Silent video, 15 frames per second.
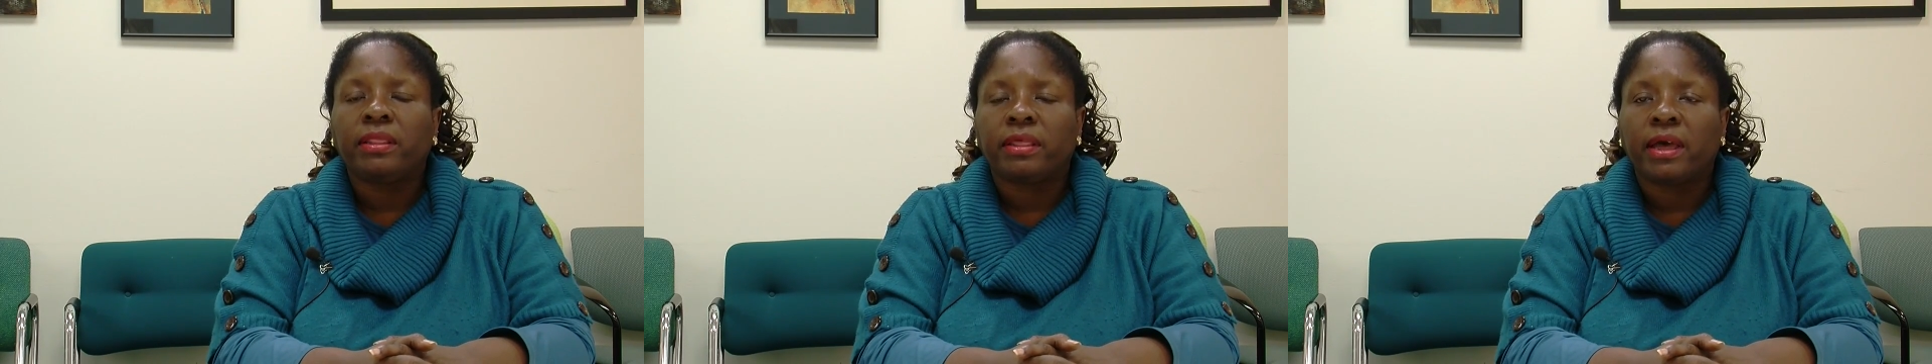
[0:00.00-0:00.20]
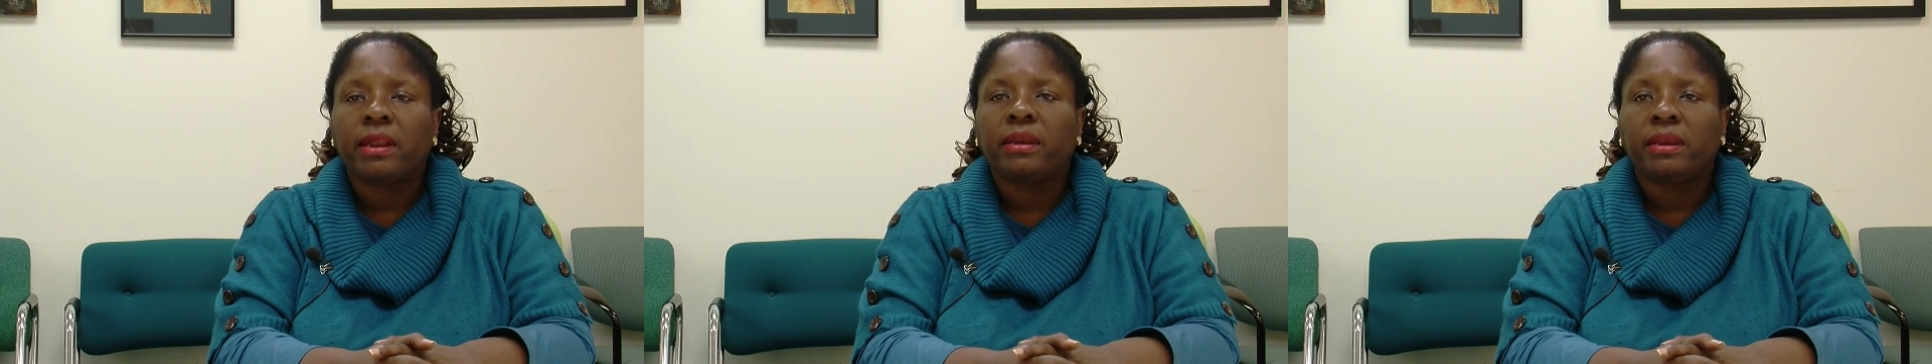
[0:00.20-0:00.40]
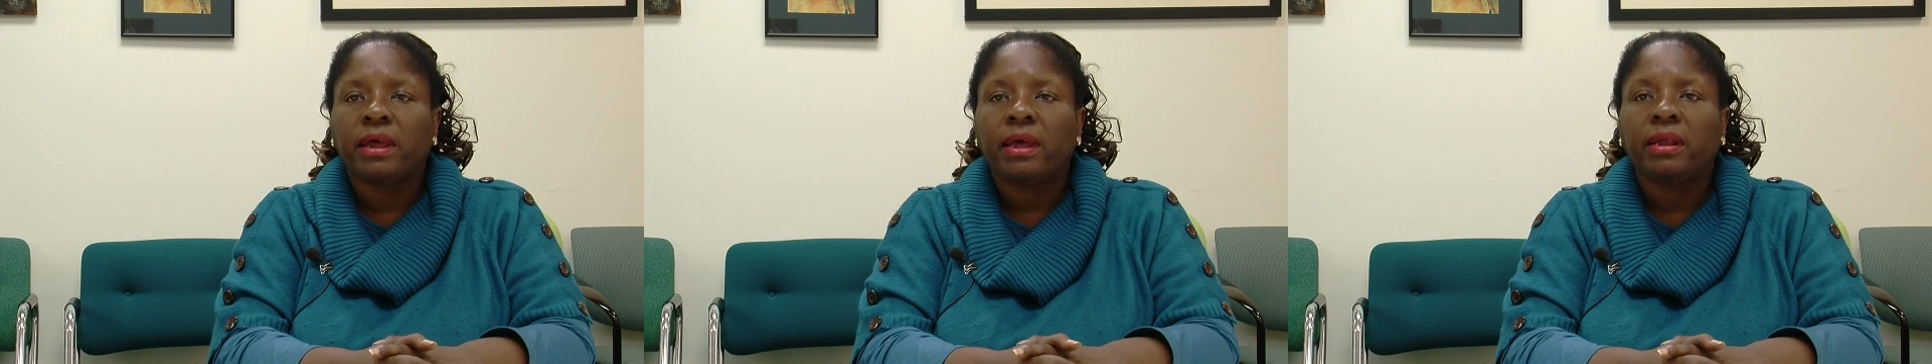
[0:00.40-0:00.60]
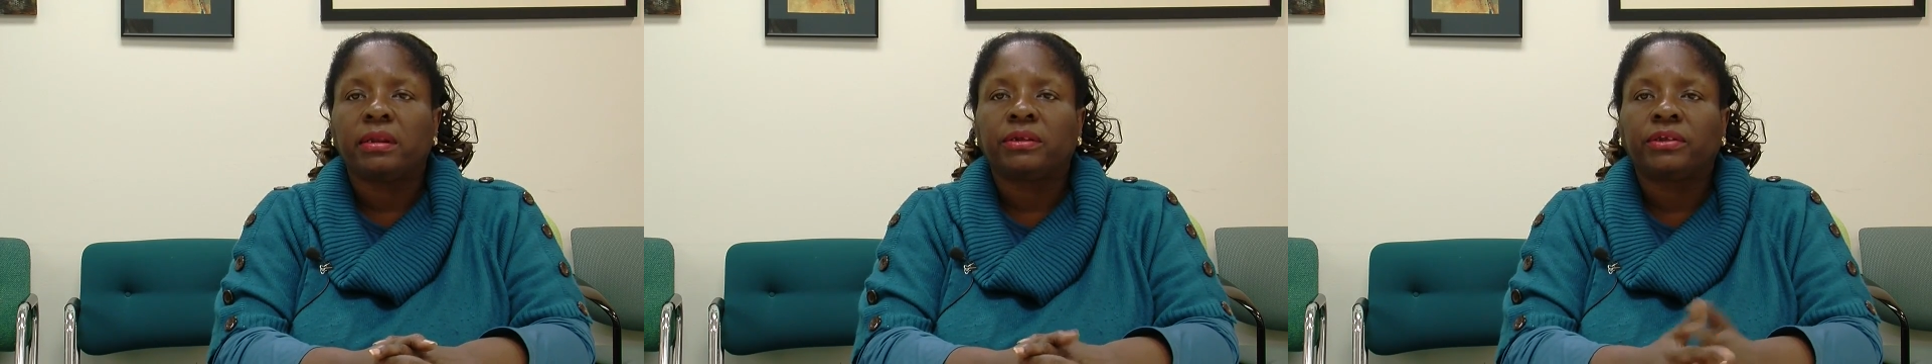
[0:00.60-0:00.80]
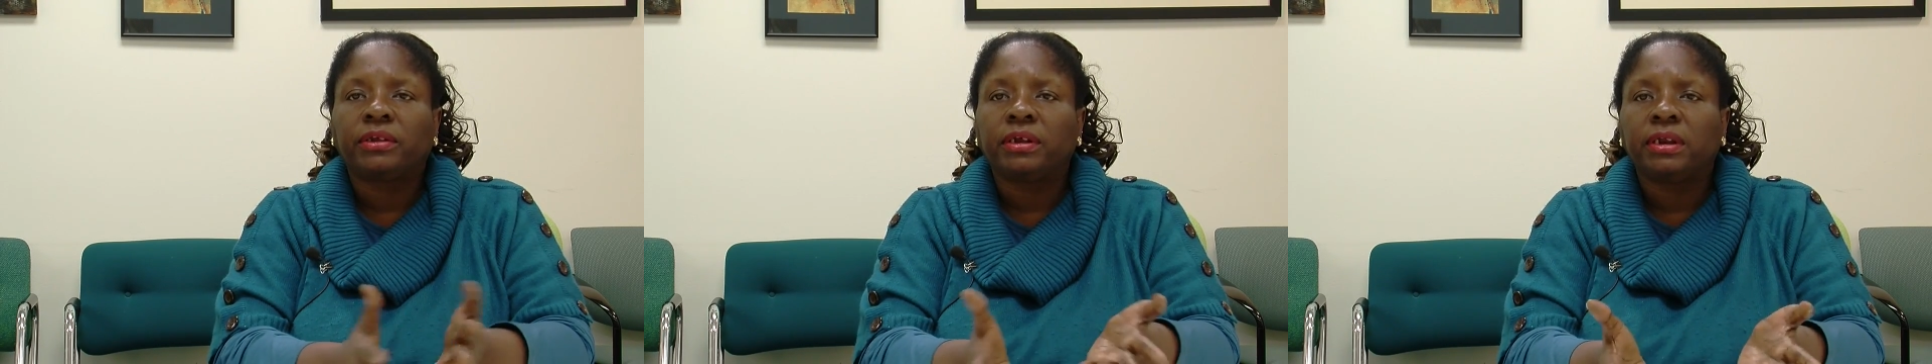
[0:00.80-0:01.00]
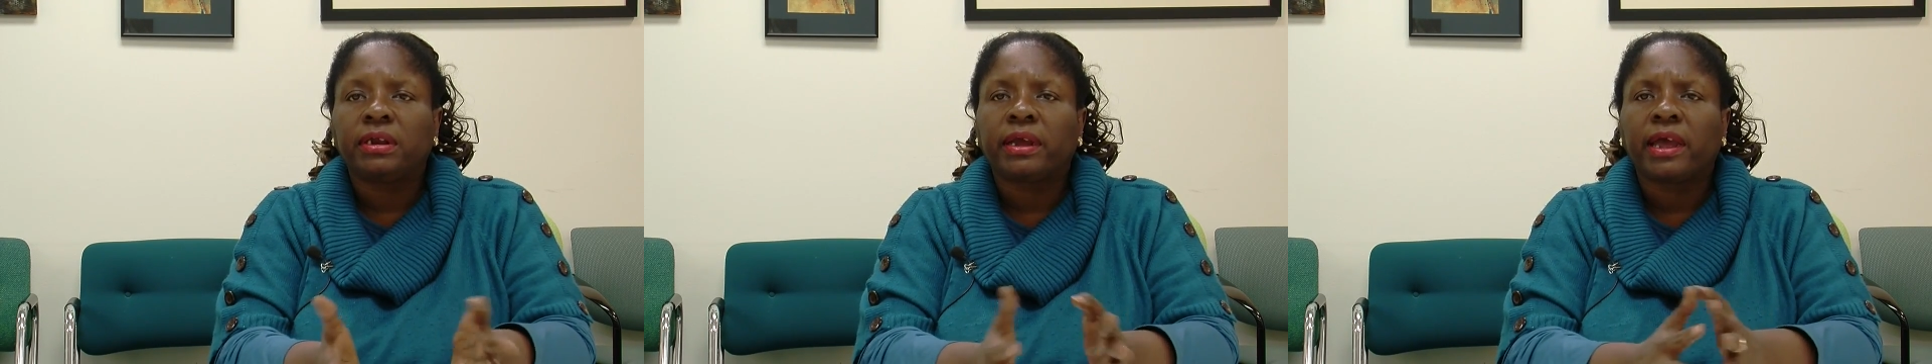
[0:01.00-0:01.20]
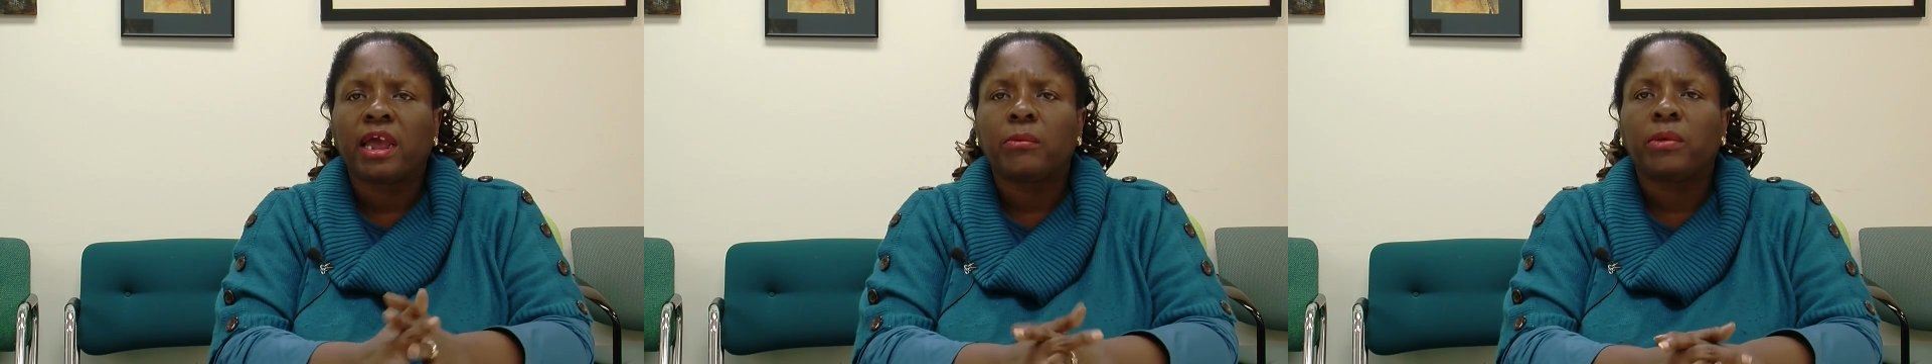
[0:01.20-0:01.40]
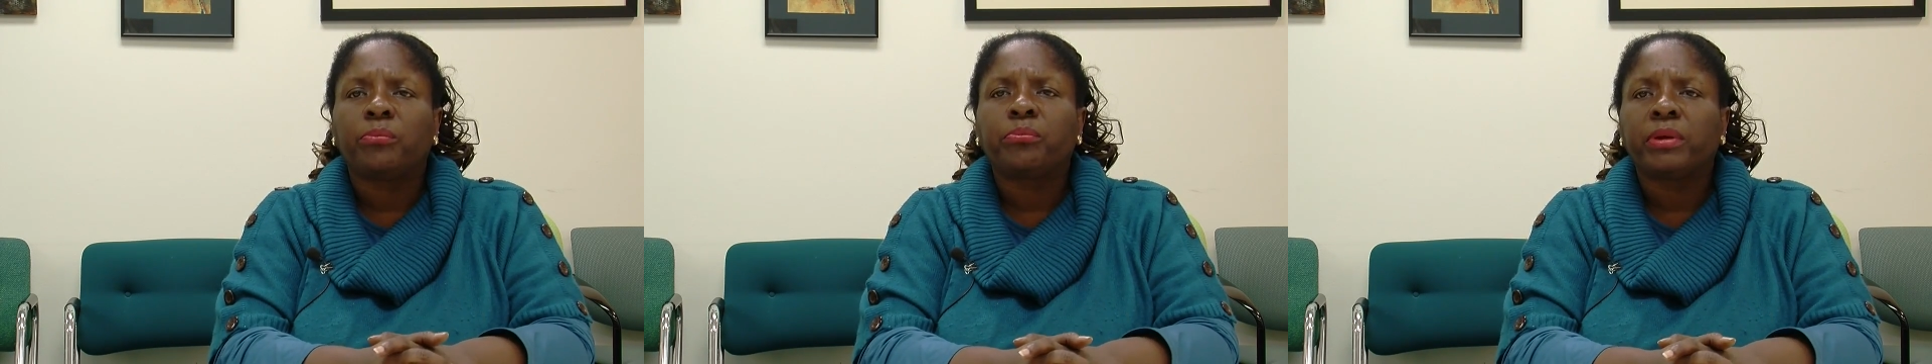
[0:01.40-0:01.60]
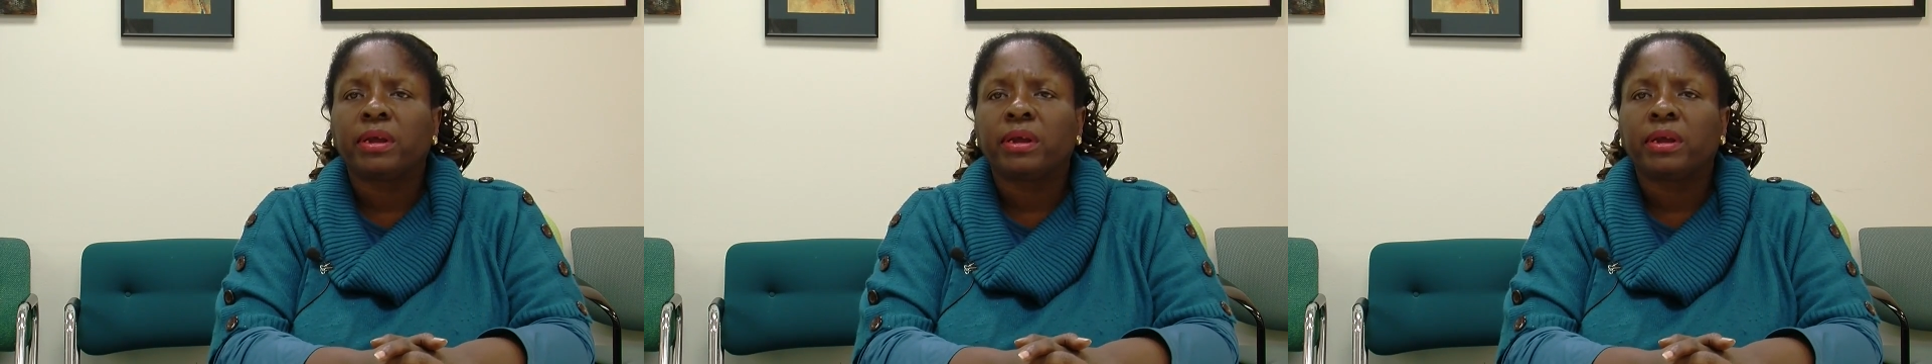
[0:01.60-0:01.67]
that day, and the city came and